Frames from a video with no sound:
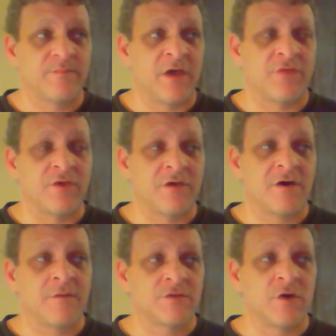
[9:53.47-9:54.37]
I think
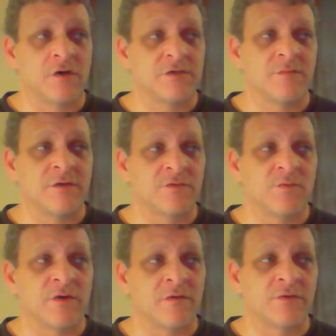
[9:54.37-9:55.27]
Come Talk to Me is
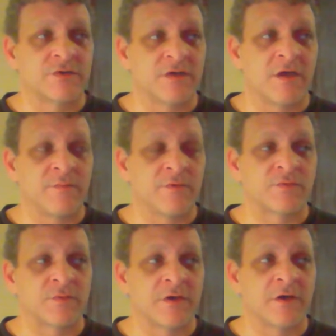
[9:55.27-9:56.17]
one of those staples
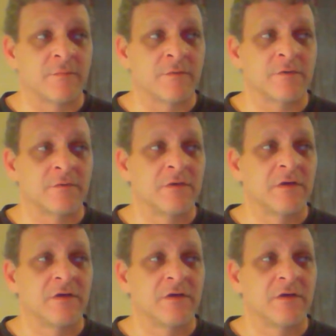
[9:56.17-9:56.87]
for Gabriel.